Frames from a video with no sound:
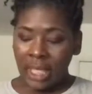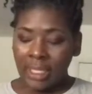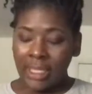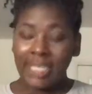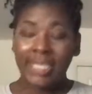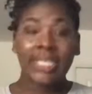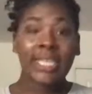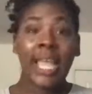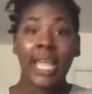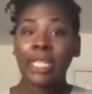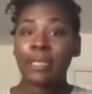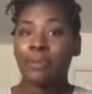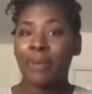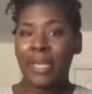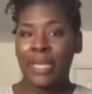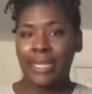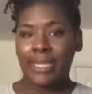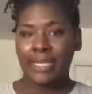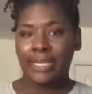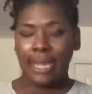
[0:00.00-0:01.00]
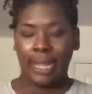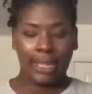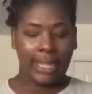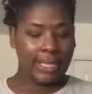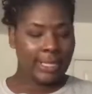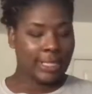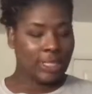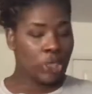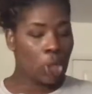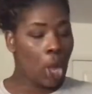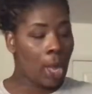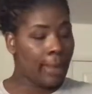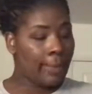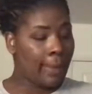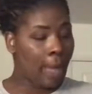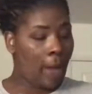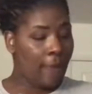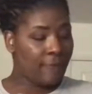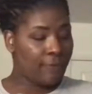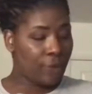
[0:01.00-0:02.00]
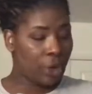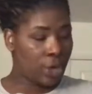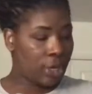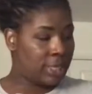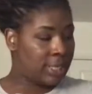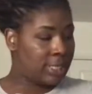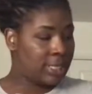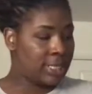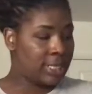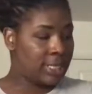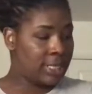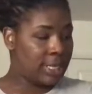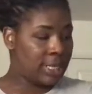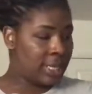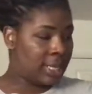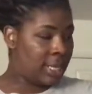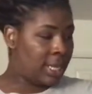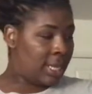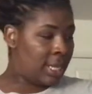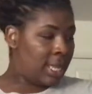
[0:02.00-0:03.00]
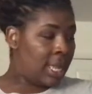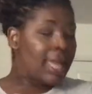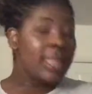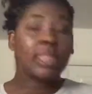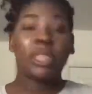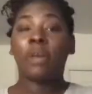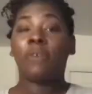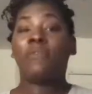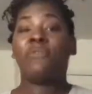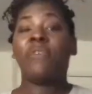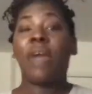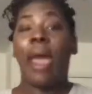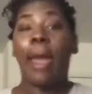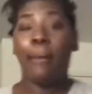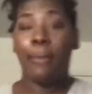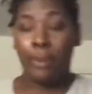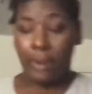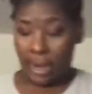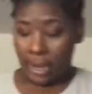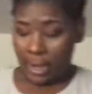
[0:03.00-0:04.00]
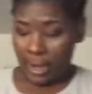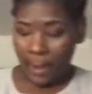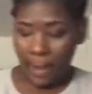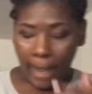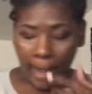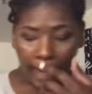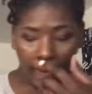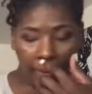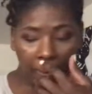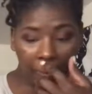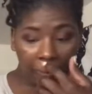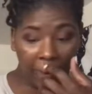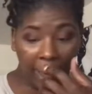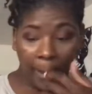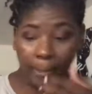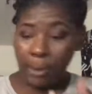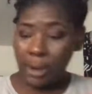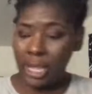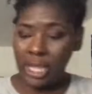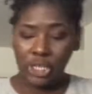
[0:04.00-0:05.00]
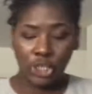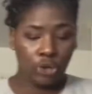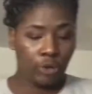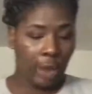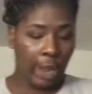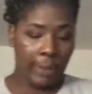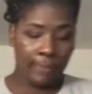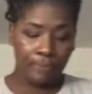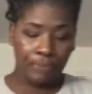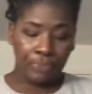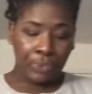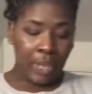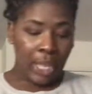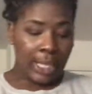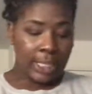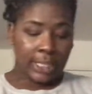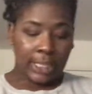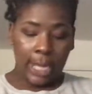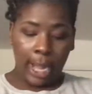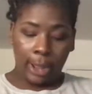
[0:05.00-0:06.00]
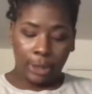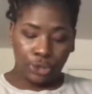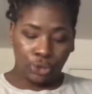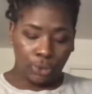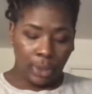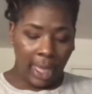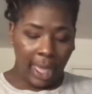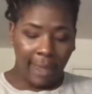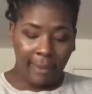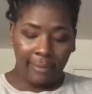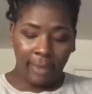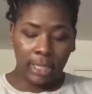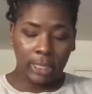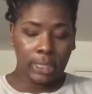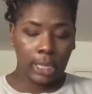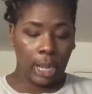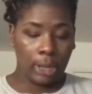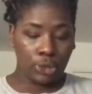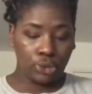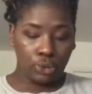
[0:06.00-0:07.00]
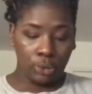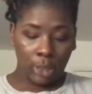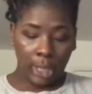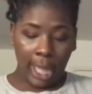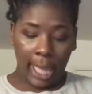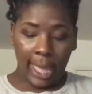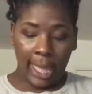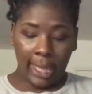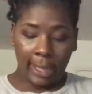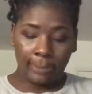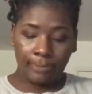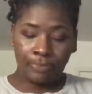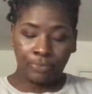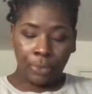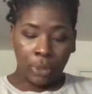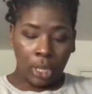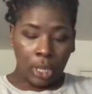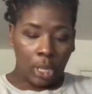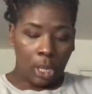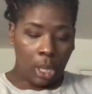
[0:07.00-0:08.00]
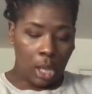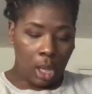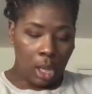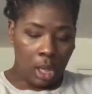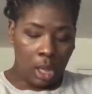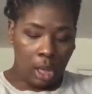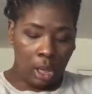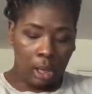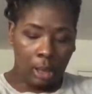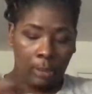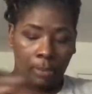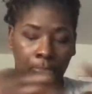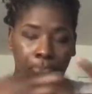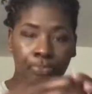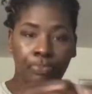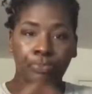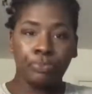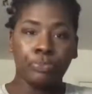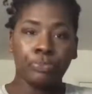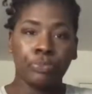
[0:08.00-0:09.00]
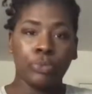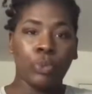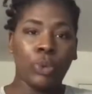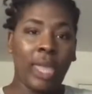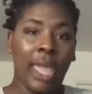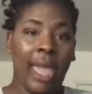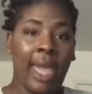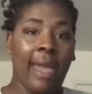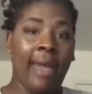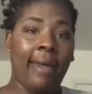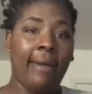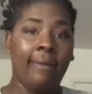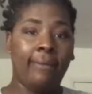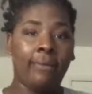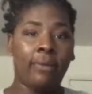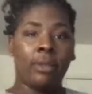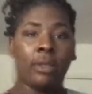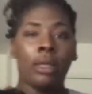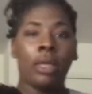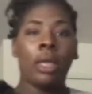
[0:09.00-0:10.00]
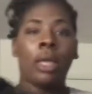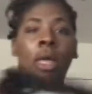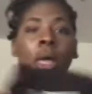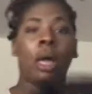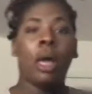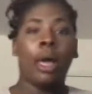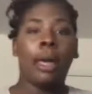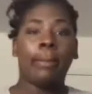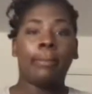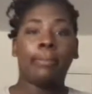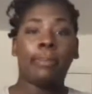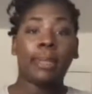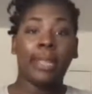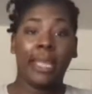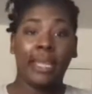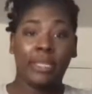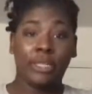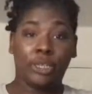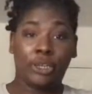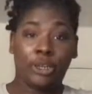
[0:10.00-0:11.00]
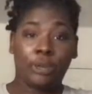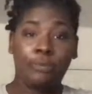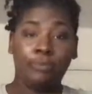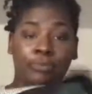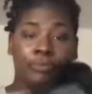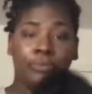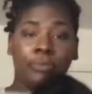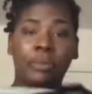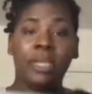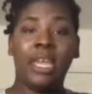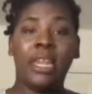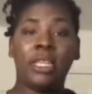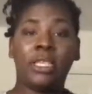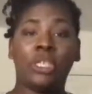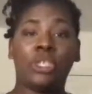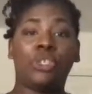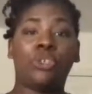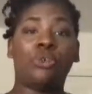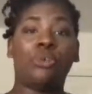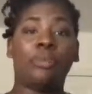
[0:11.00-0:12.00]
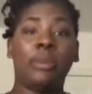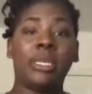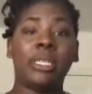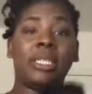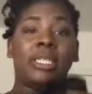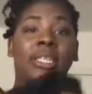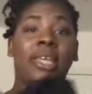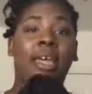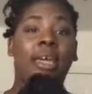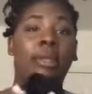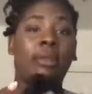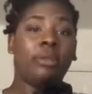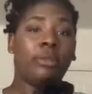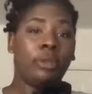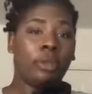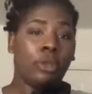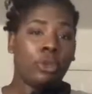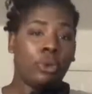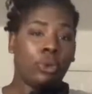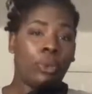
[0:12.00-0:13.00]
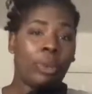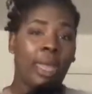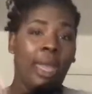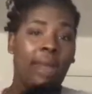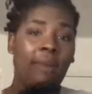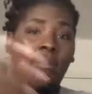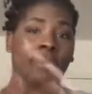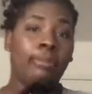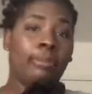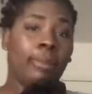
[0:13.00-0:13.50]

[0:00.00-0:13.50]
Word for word: This next piece, now let's talk about first the fabric. The fabric is great. It's not too heavy, it's not too light. Um, we have a blazer it is a two-piece set. We have a